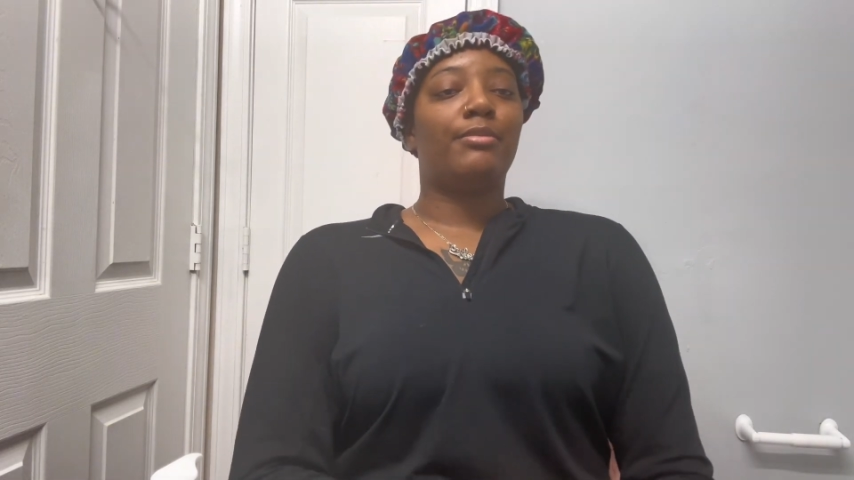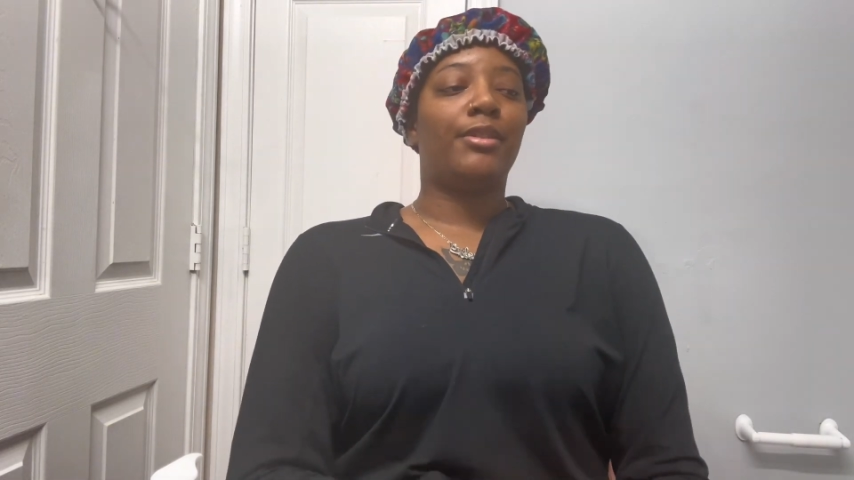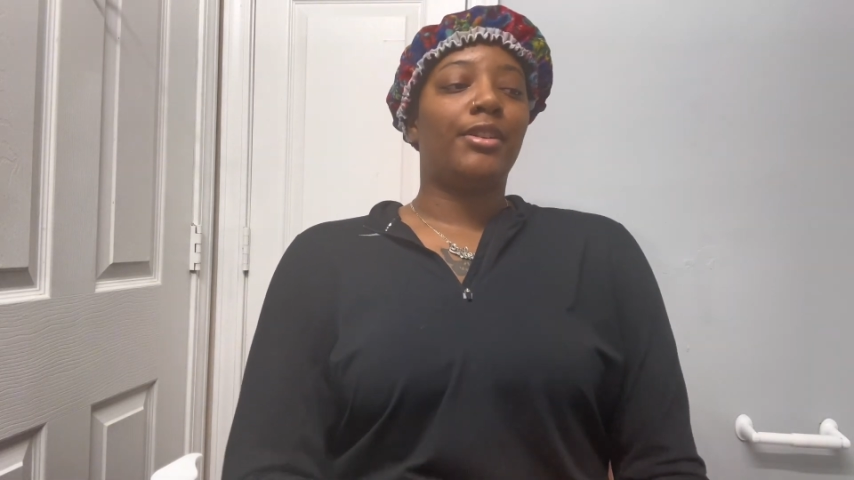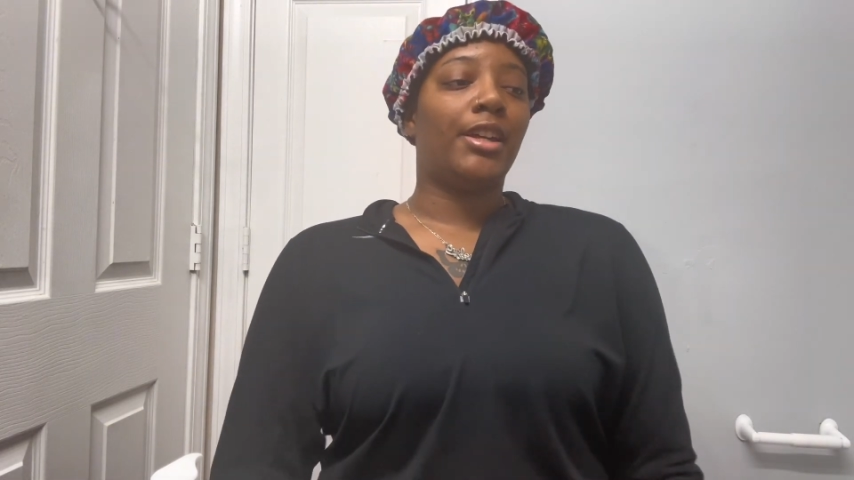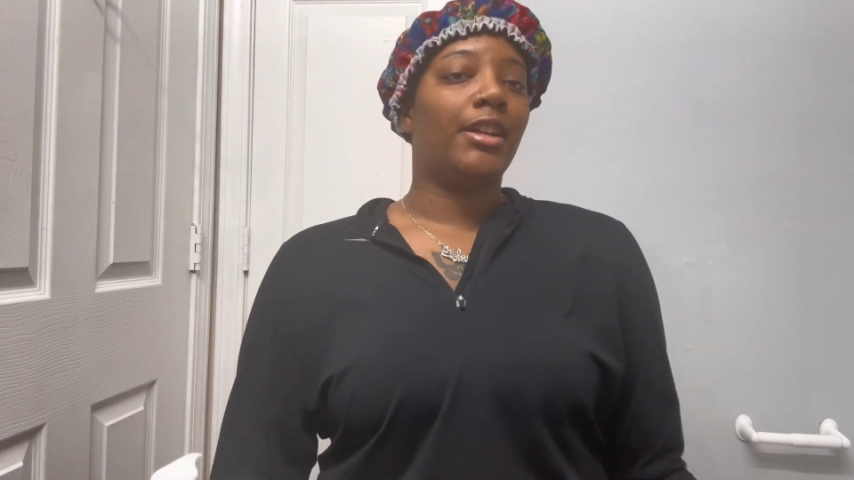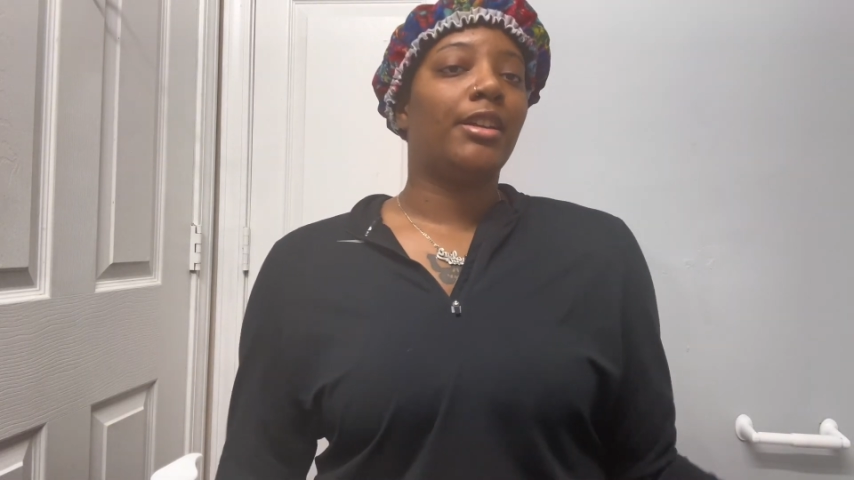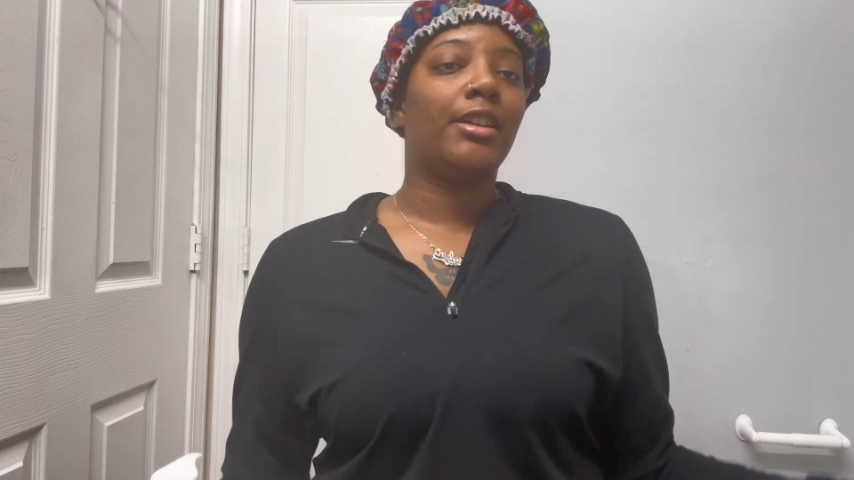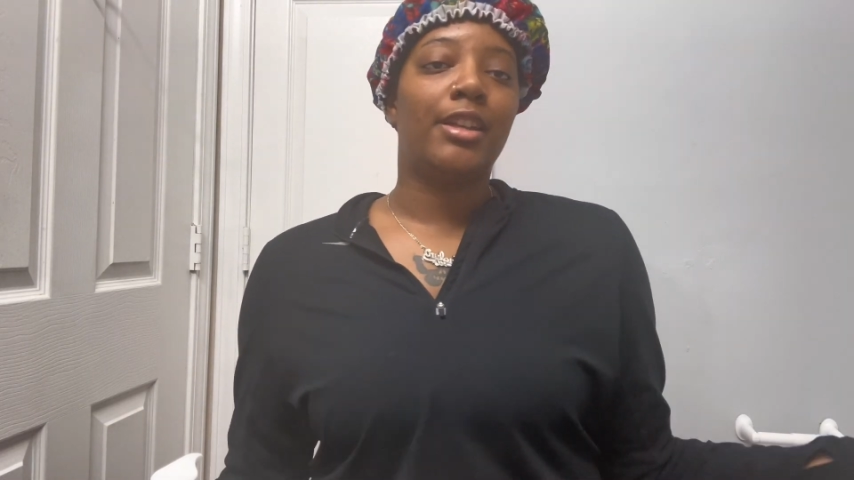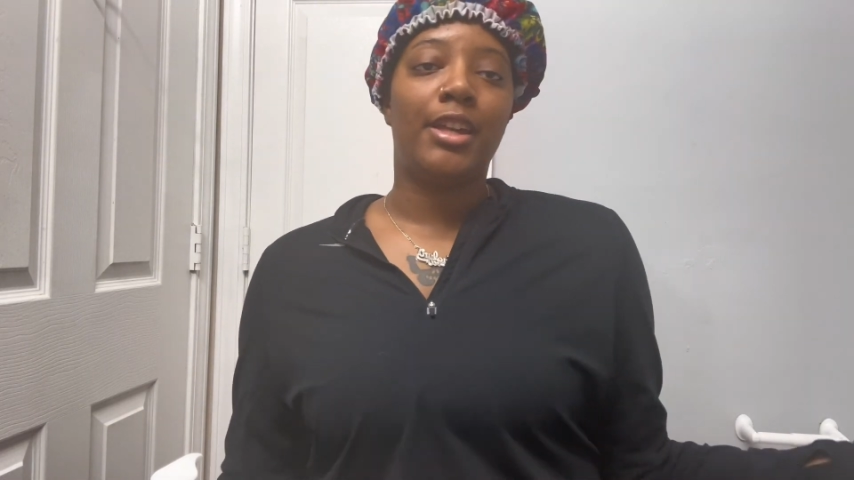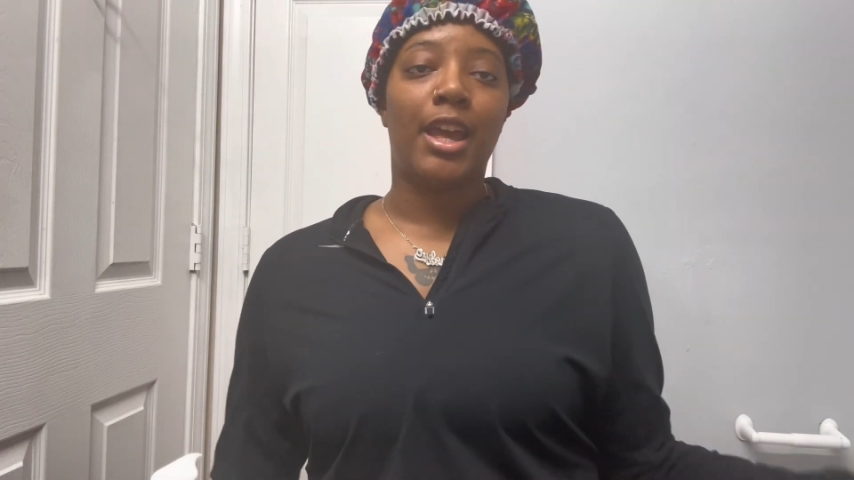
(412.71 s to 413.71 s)

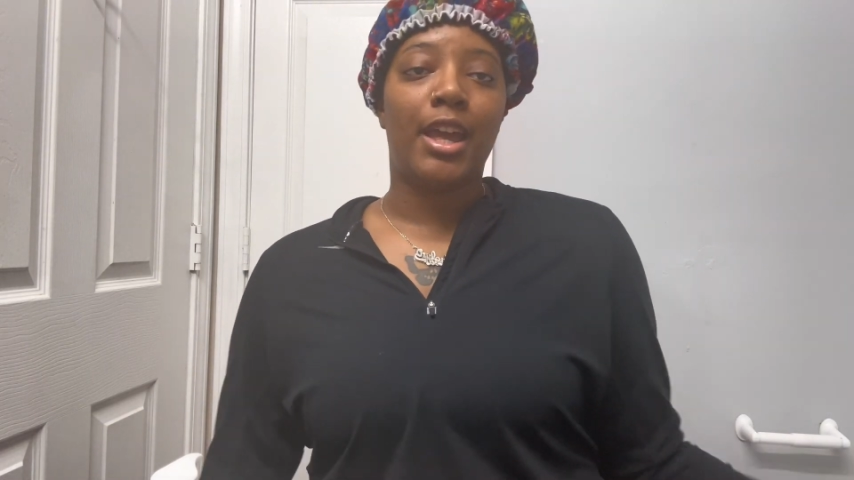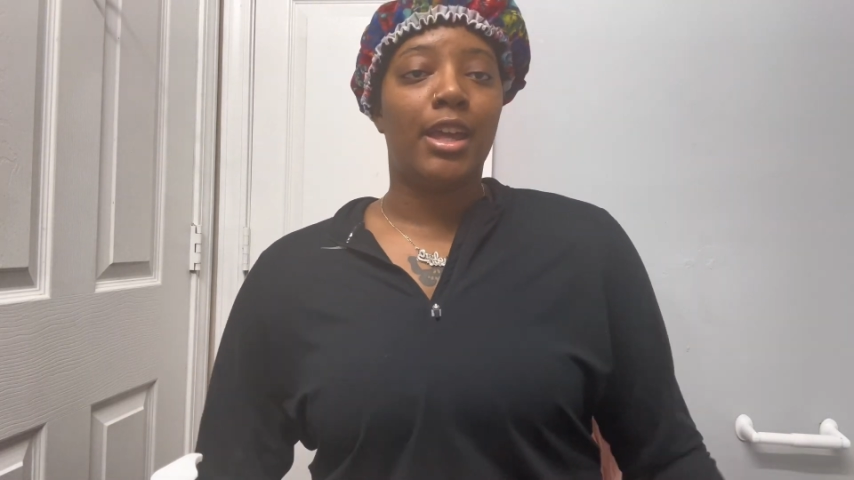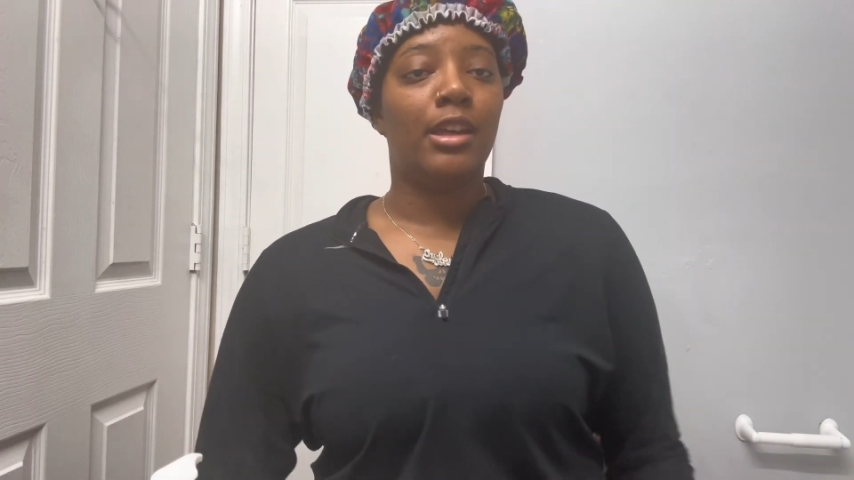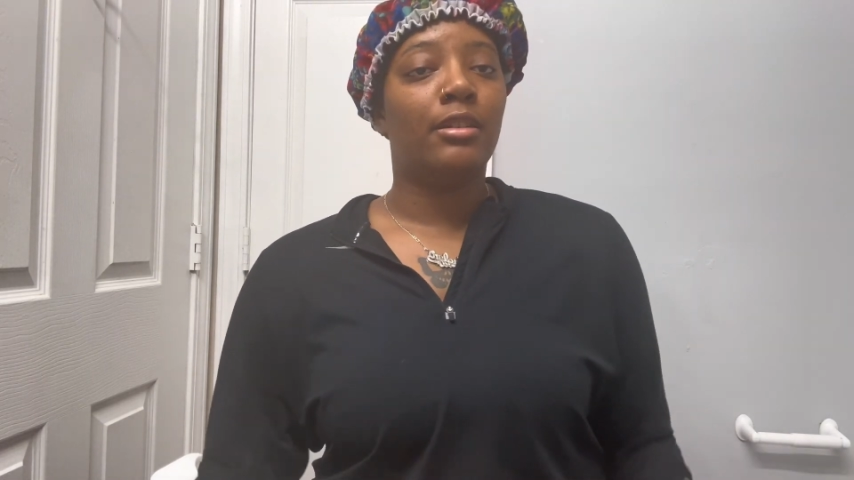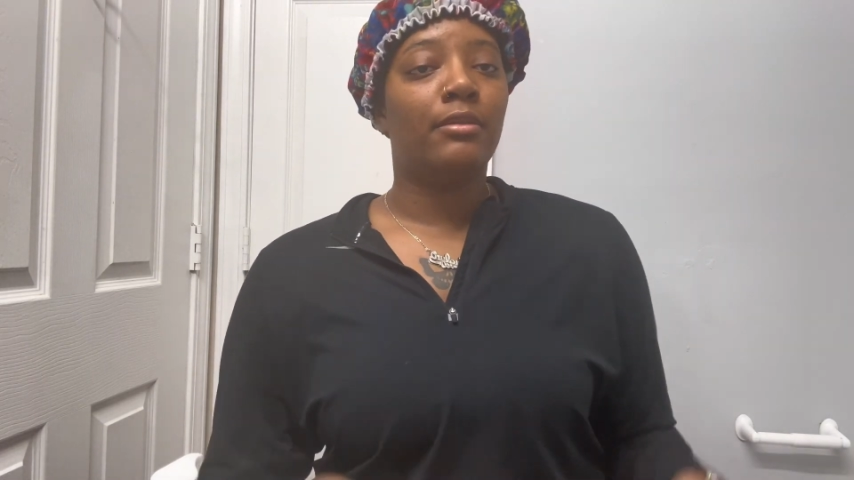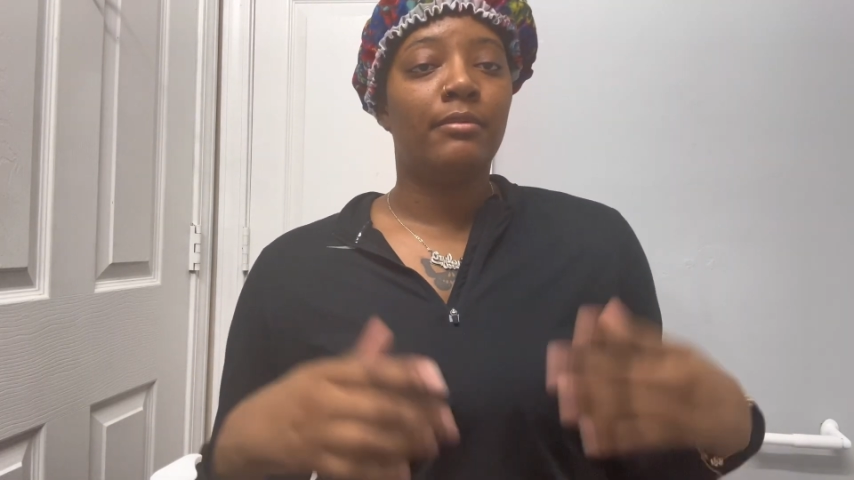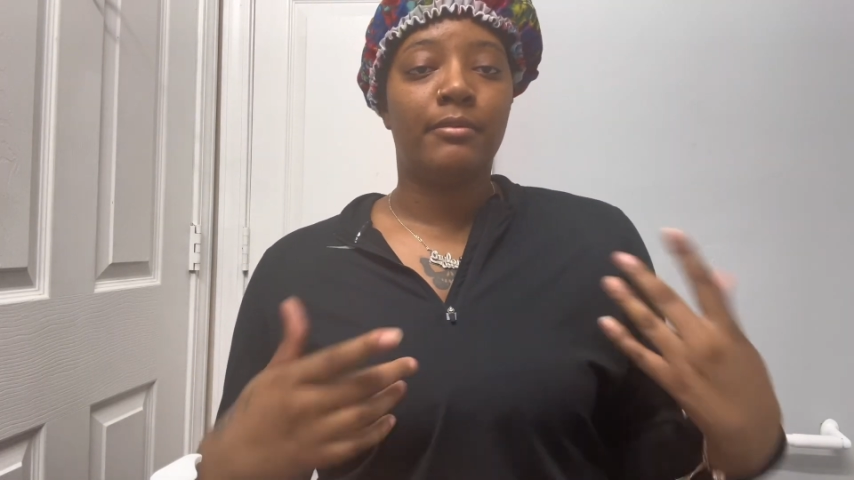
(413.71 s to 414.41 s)
period. The gang,